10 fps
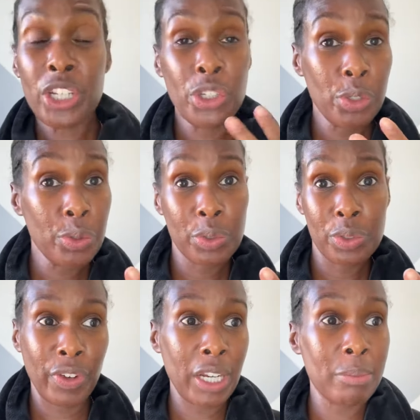use
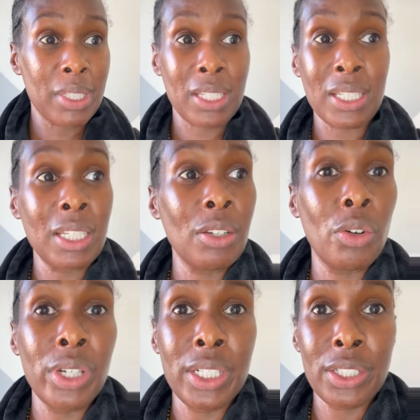vitamin C
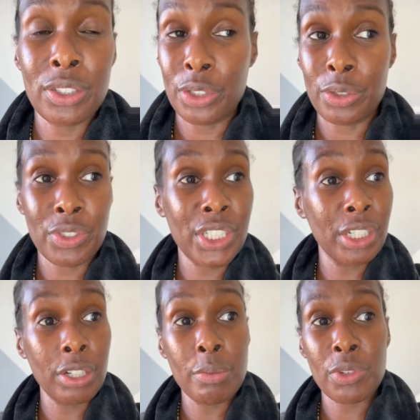oils or
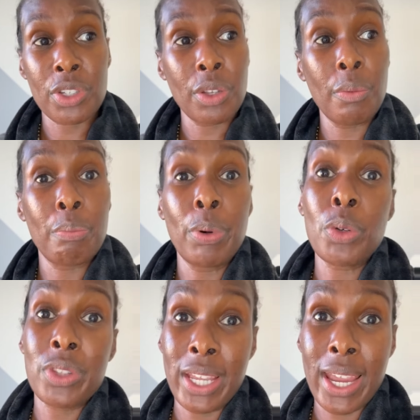serums
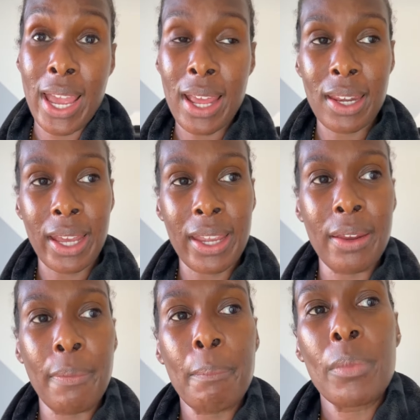both day and night.
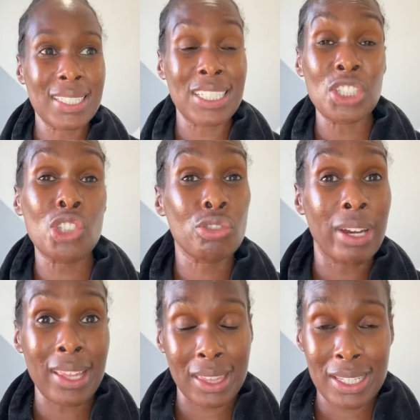It
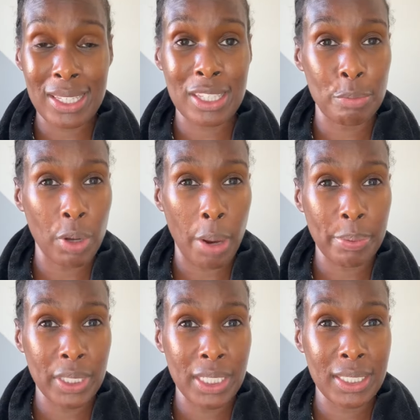strengthens the
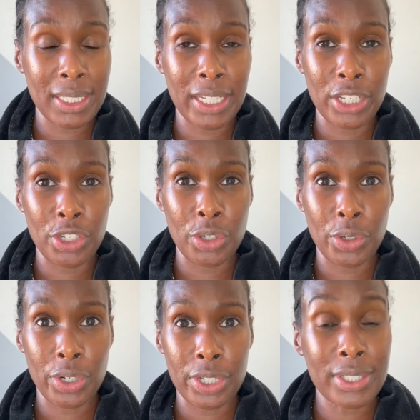properties in
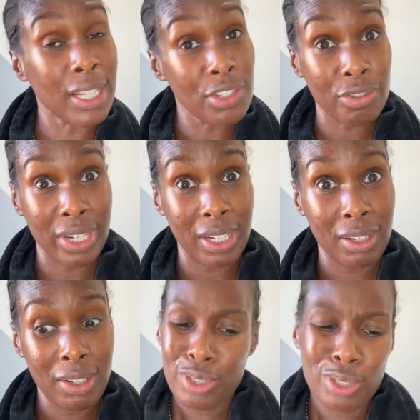your sunscreen.
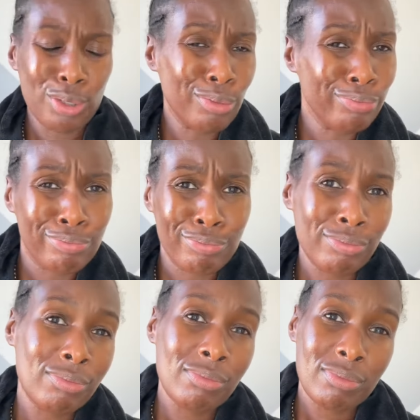So
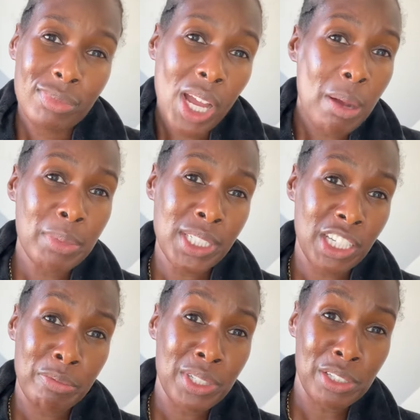I'm gonna save
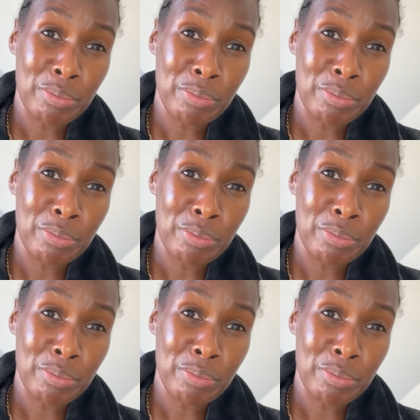me some